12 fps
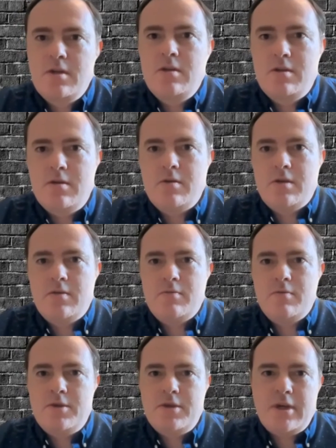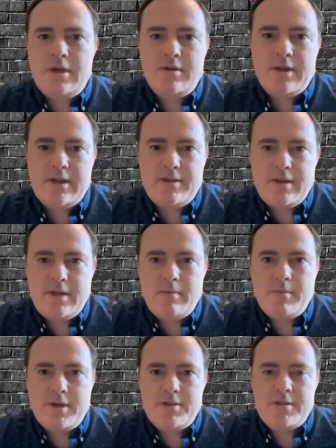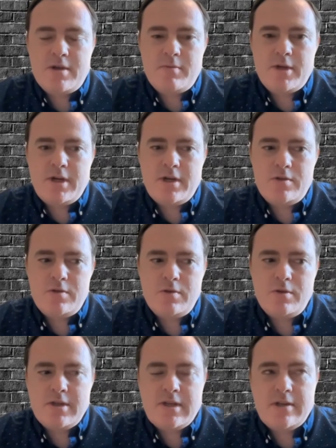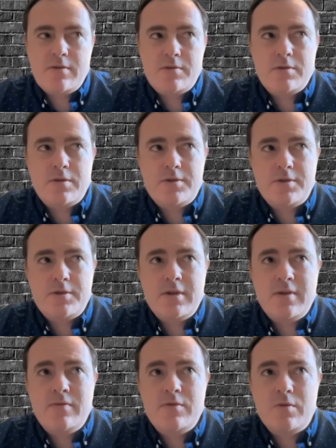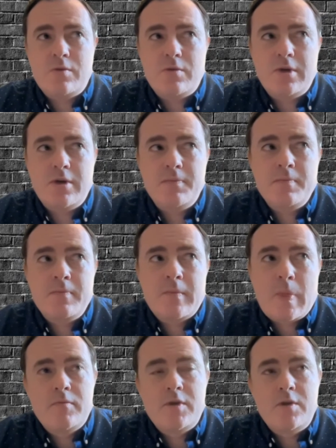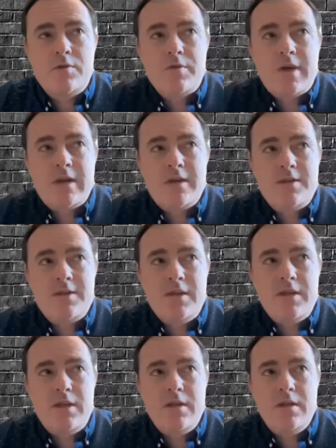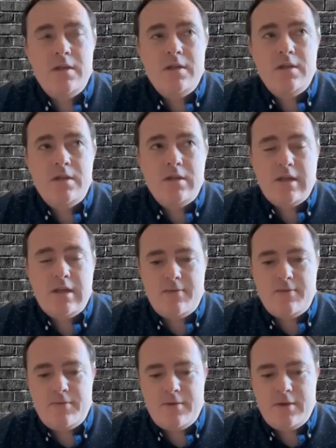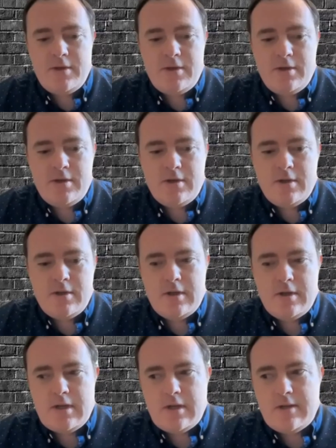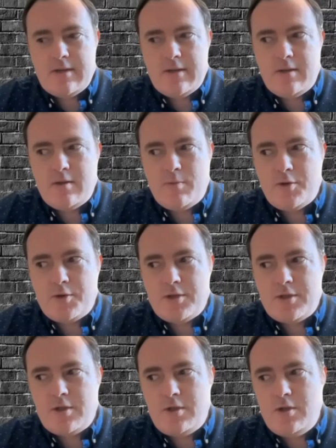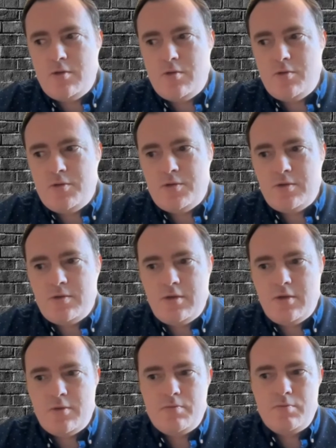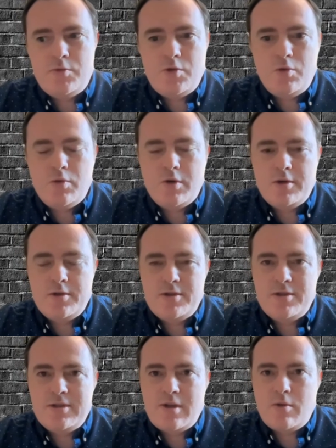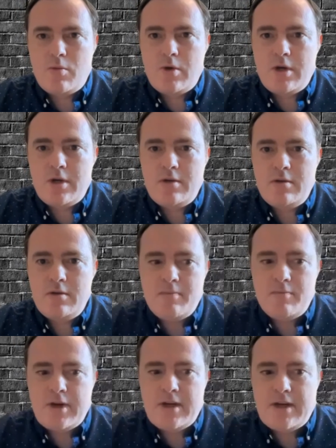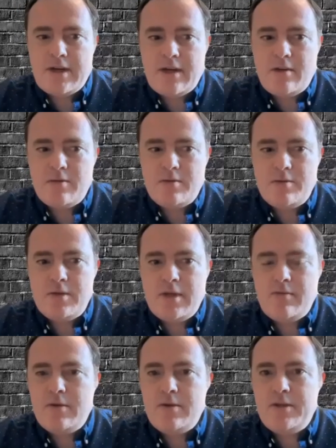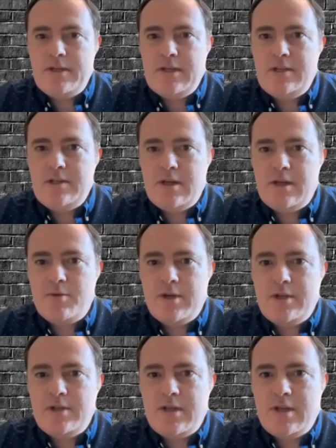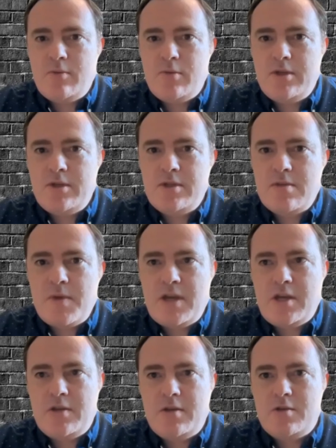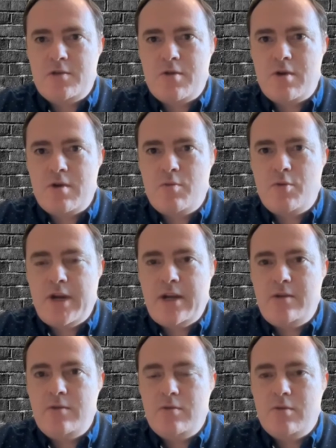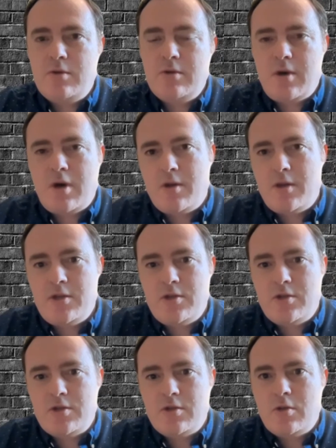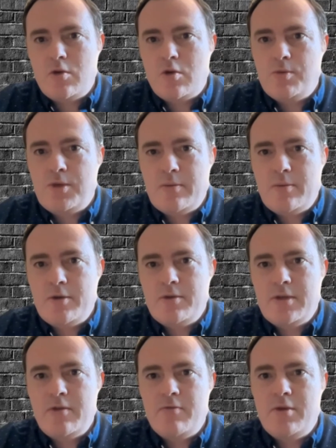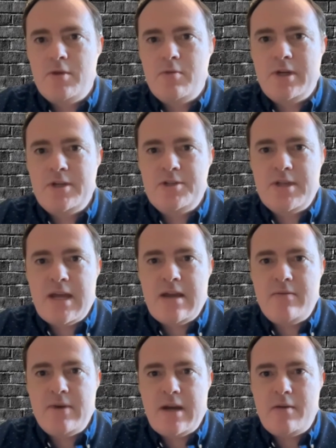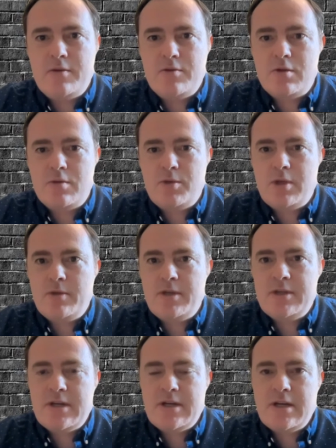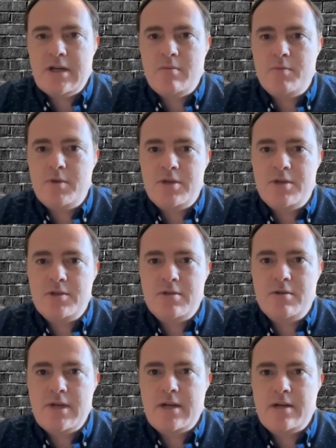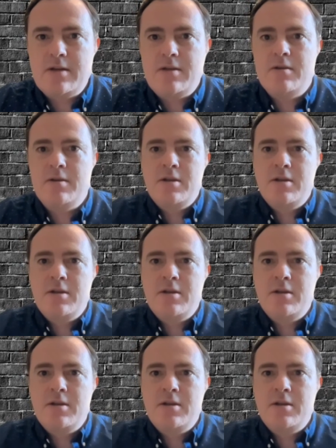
you know, it really unlikely that I'm going to sell mine. So looking at those alternatives, or, you know, trying to see if the person could use, you know, 2 words instead of 1 right now. Do they really need to upgrade to that 1? Does it make it a stronger brand, or are they just a local plumber that really wants to have ArizonaPlumbing.com because they're not going to,